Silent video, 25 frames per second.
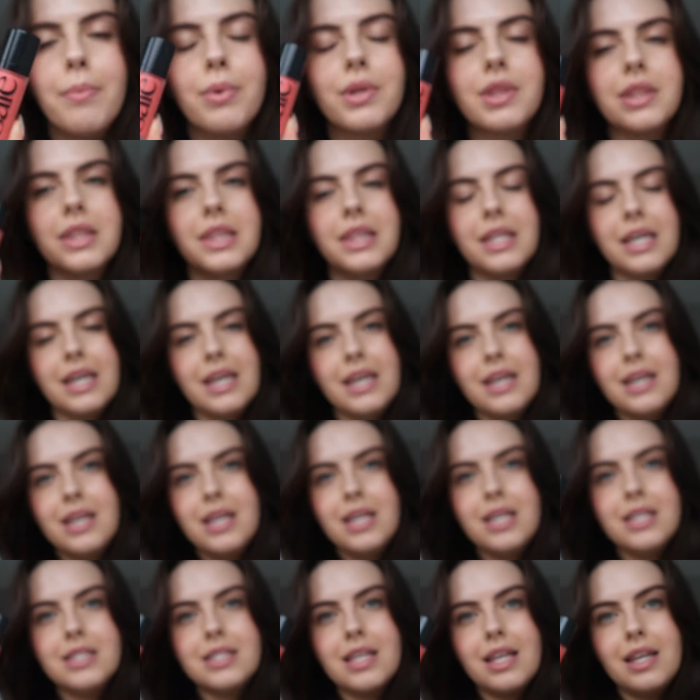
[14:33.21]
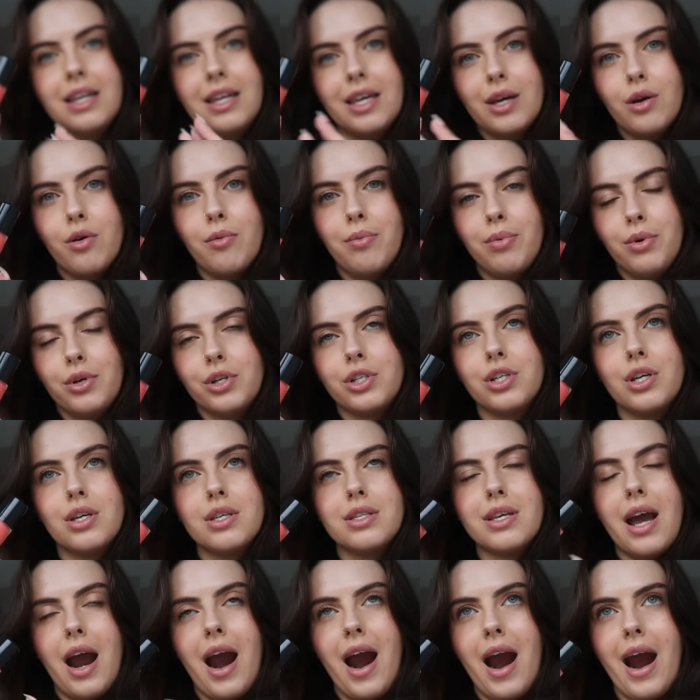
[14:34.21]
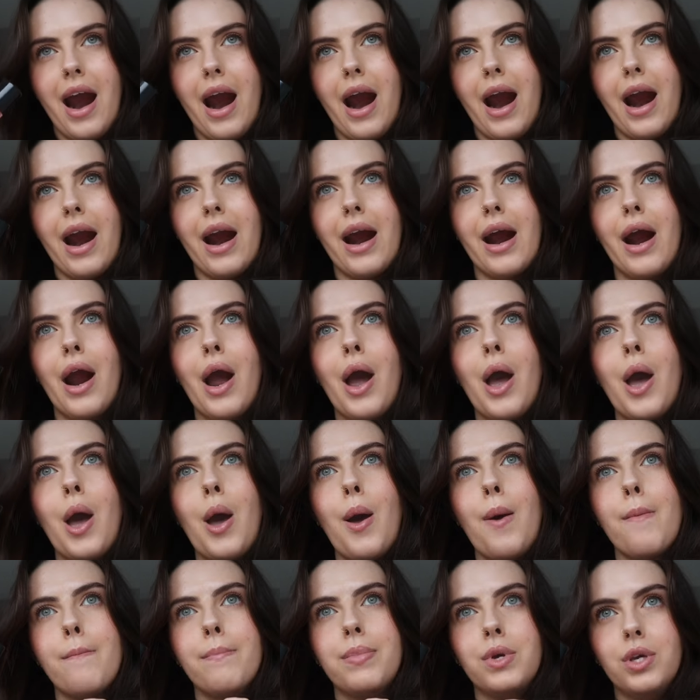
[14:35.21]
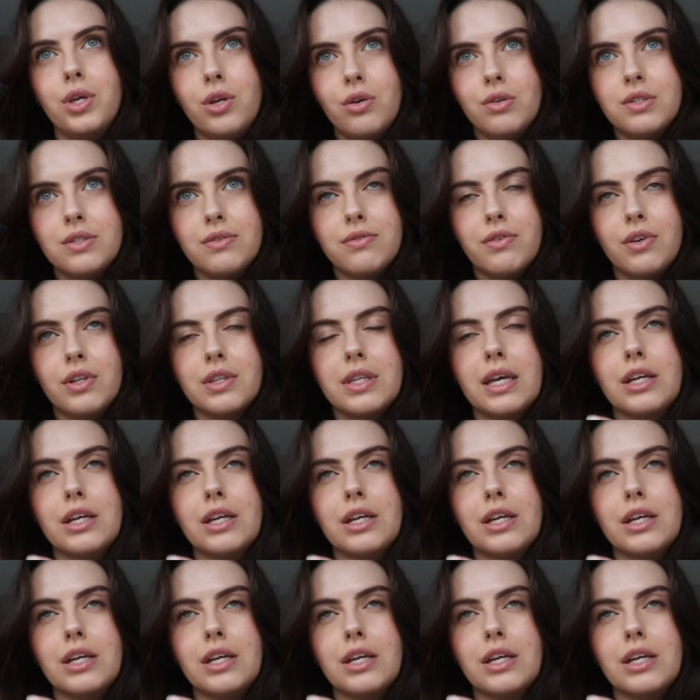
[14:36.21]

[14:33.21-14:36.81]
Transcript: but these liquid blushes are beautiful.